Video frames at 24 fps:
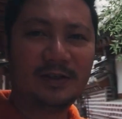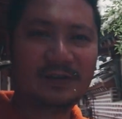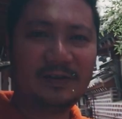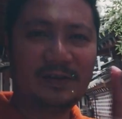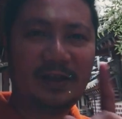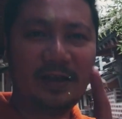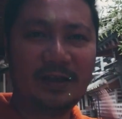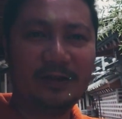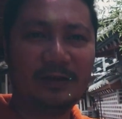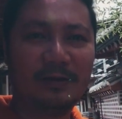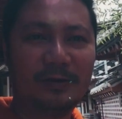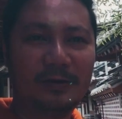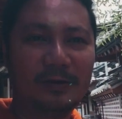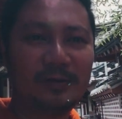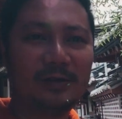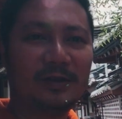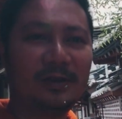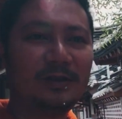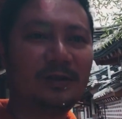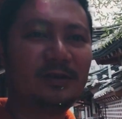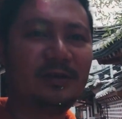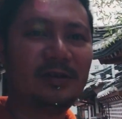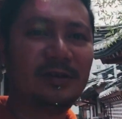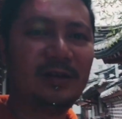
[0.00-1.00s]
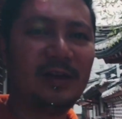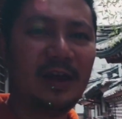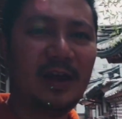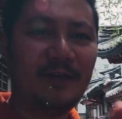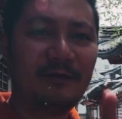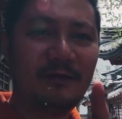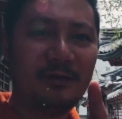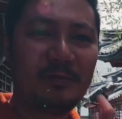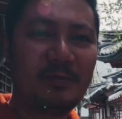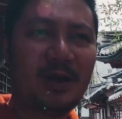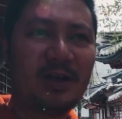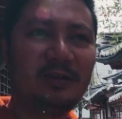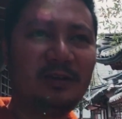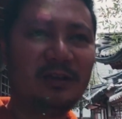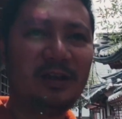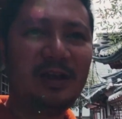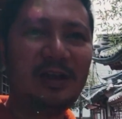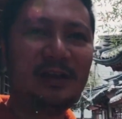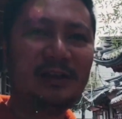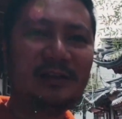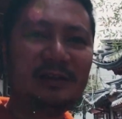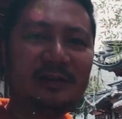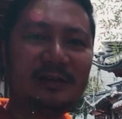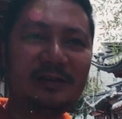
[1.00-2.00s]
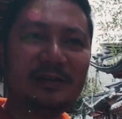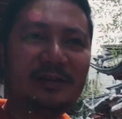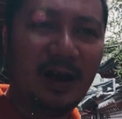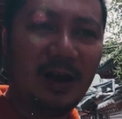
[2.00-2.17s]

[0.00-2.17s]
take note that every Mondays,